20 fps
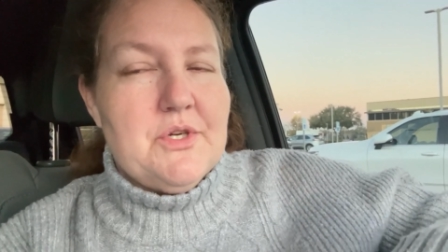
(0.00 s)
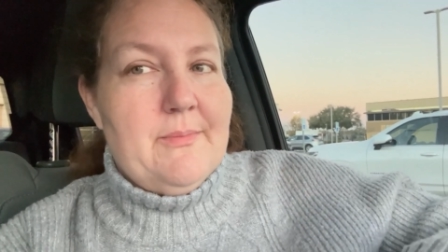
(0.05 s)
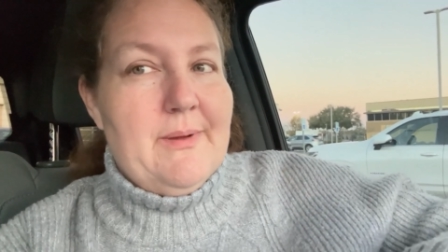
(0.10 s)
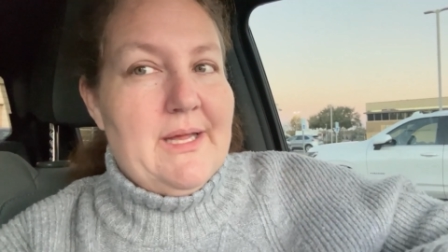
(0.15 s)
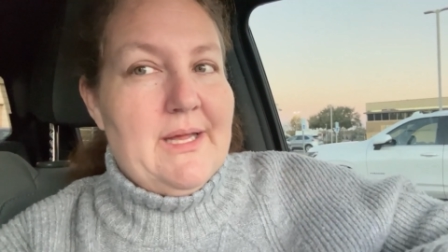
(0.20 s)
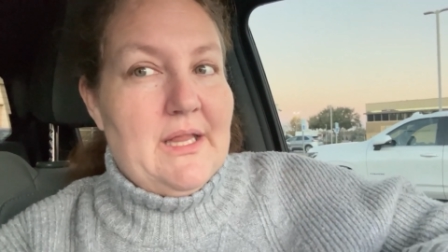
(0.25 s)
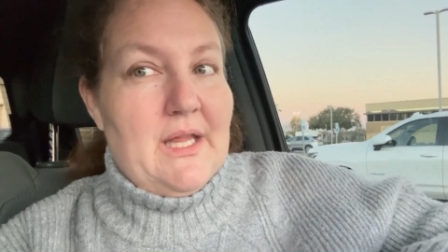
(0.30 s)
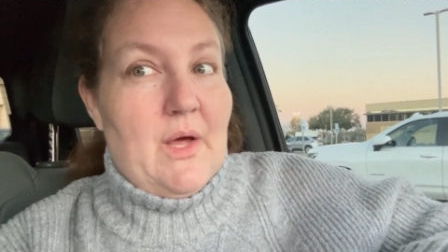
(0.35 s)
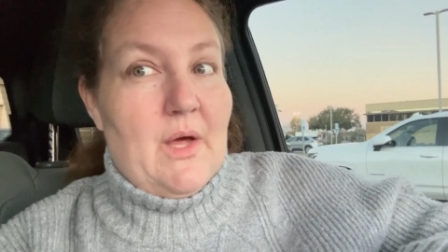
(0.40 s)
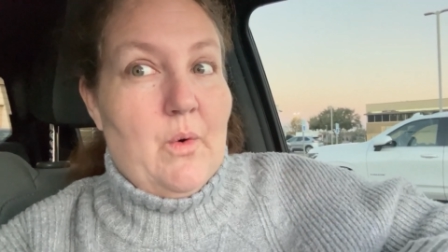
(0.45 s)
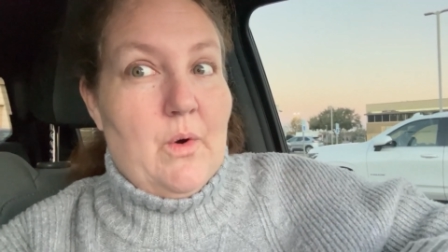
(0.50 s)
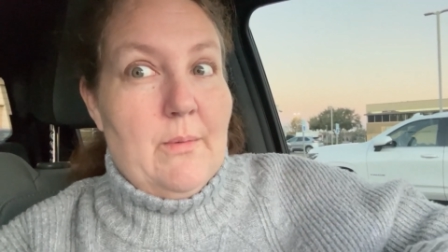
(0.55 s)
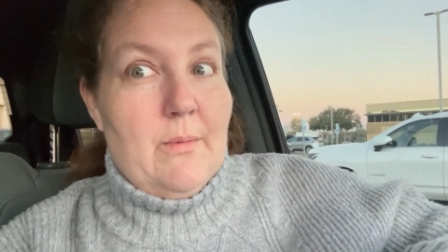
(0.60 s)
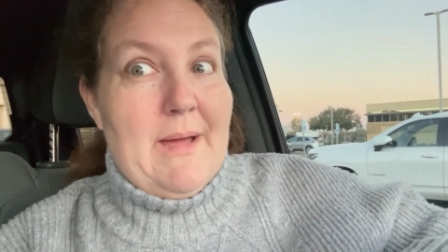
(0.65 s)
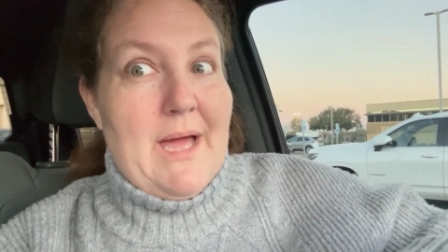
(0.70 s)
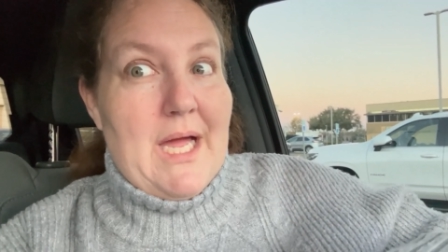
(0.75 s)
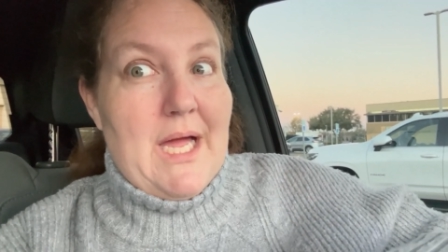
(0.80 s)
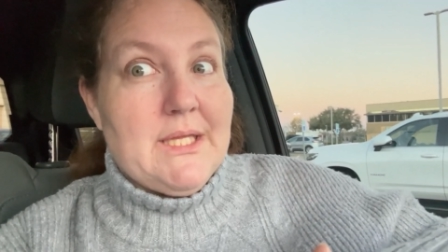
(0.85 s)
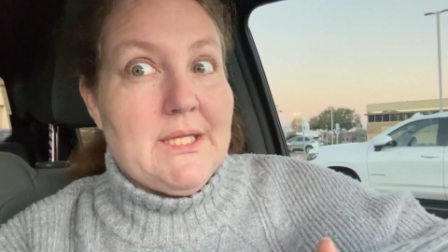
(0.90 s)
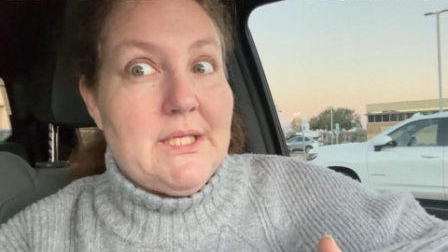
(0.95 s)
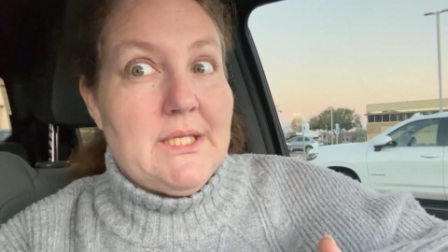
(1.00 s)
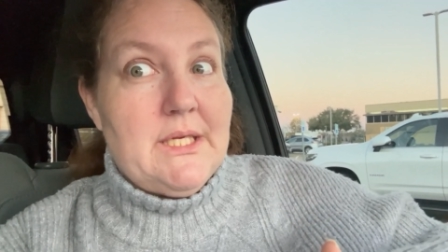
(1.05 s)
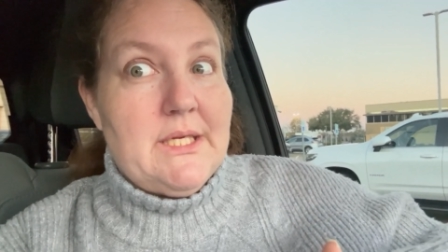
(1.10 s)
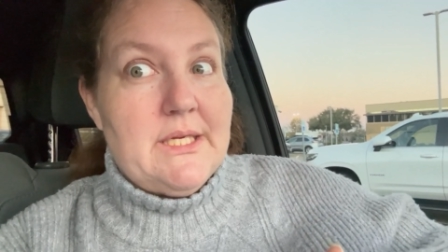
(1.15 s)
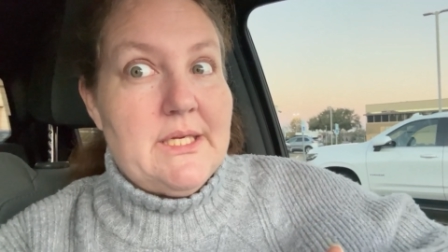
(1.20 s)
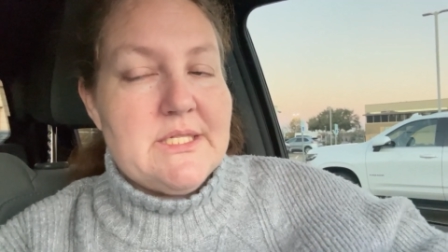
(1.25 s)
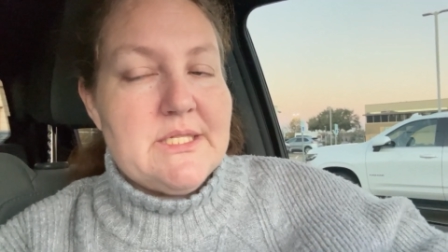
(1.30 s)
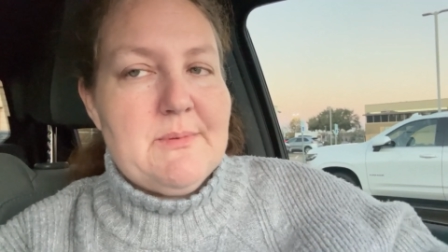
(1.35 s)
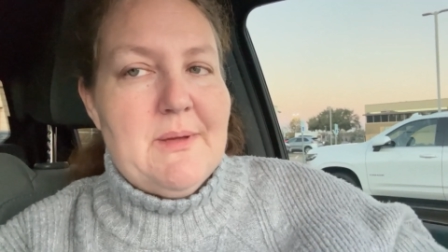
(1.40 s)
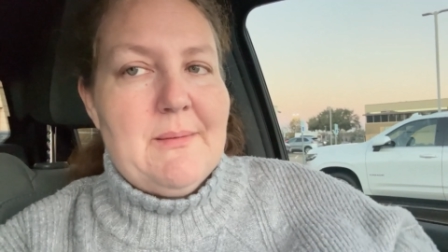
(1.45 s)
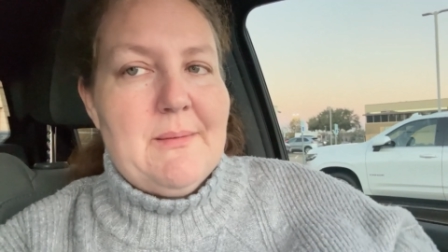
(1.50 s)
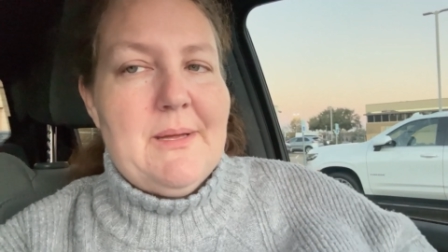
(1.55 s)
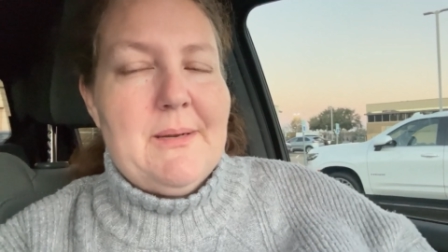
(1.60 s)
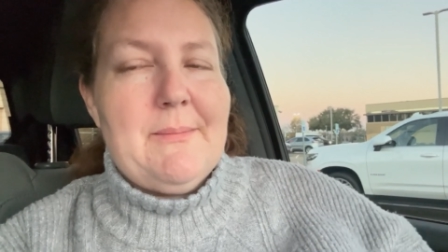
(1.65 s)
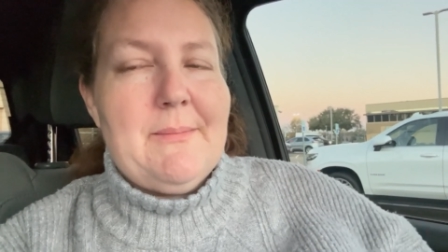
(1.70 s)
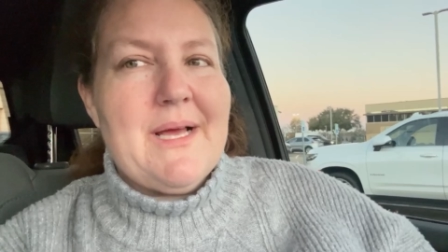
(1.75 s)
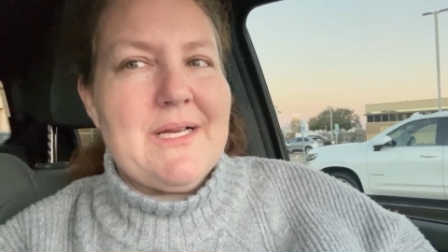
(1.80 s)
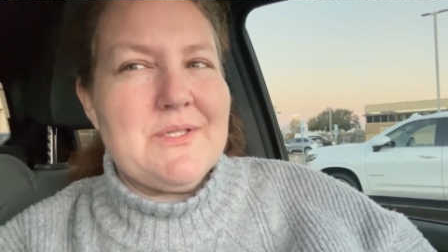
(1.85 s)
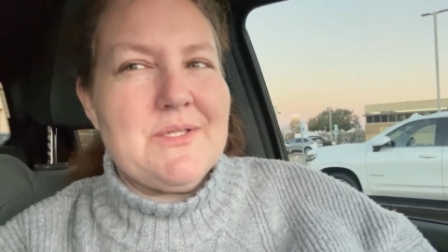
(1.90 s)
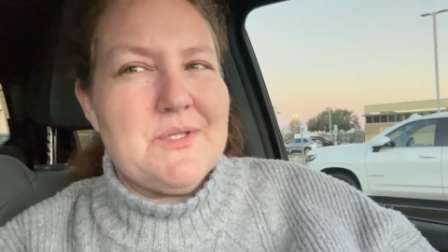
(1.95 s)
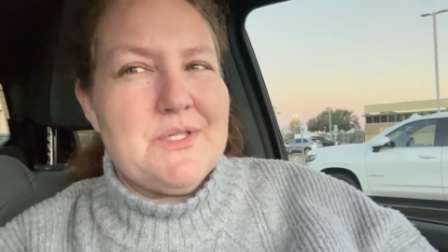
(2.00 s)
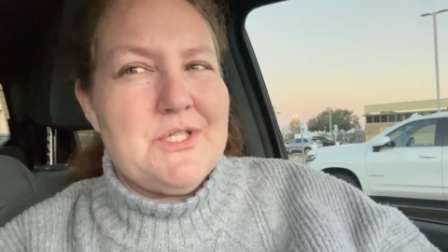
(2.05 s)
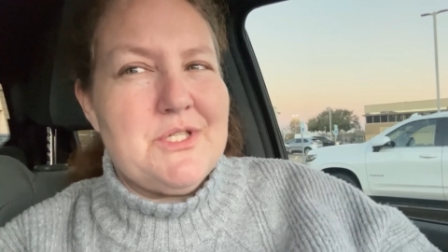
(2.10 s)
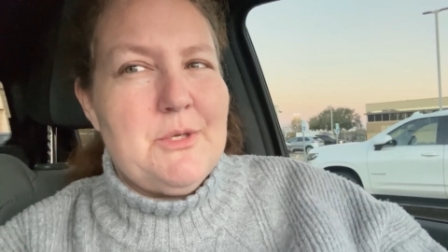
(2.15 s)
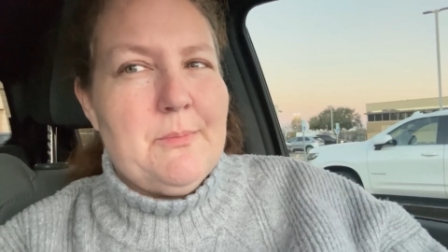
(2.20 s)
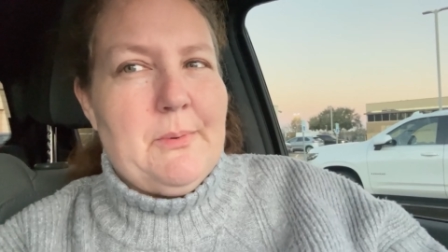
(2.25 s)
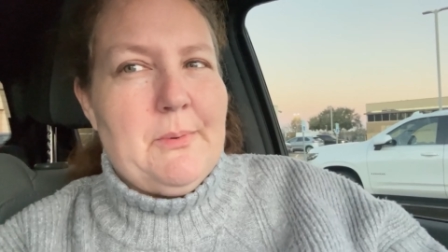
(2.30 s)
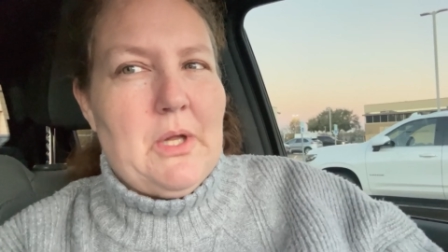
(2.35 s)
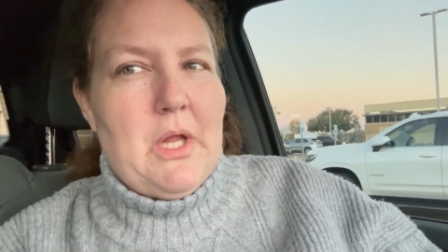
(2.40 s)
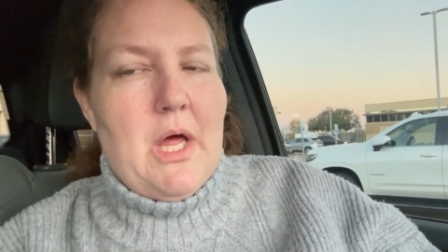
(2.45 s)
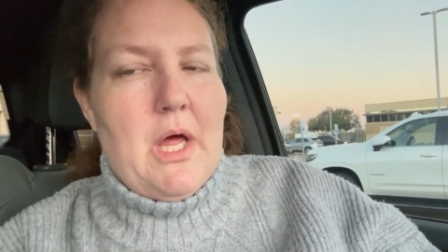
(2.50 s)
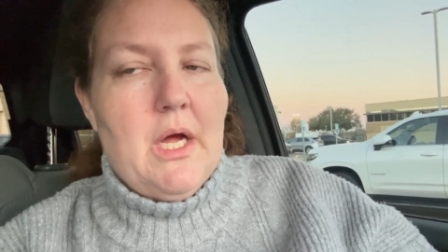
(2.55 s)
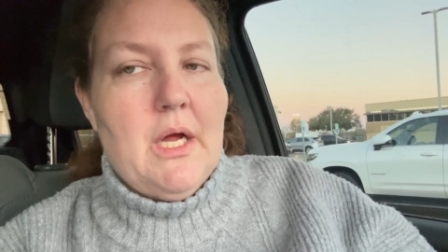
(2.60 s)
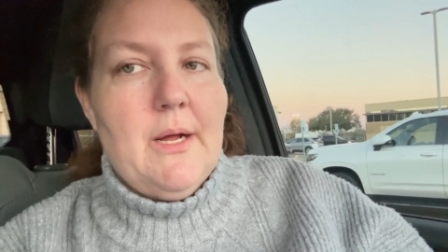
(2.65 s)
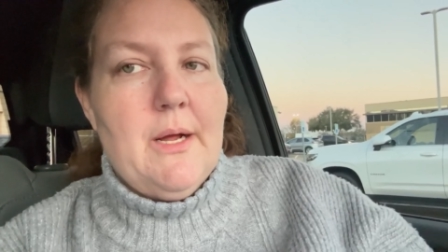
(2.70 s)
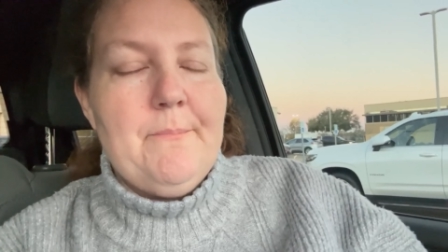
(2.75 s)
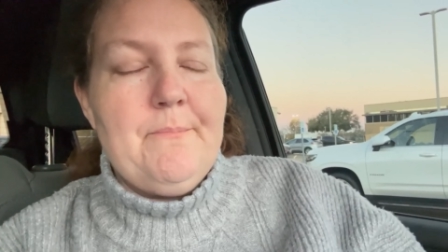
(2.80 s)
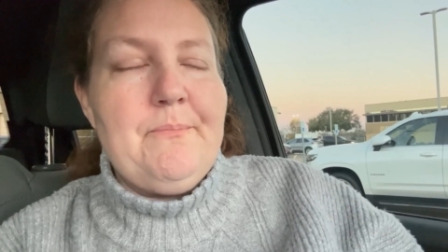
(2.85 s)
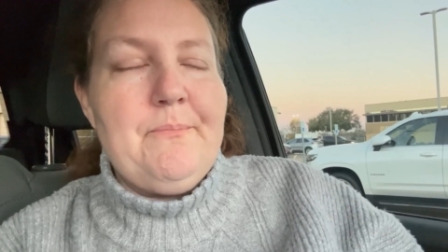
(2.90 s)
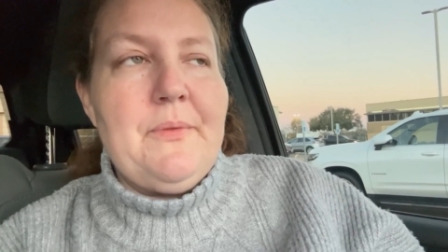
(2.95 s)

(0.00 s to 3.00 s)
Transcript: to my lower back than it is my mid back. So it's super long,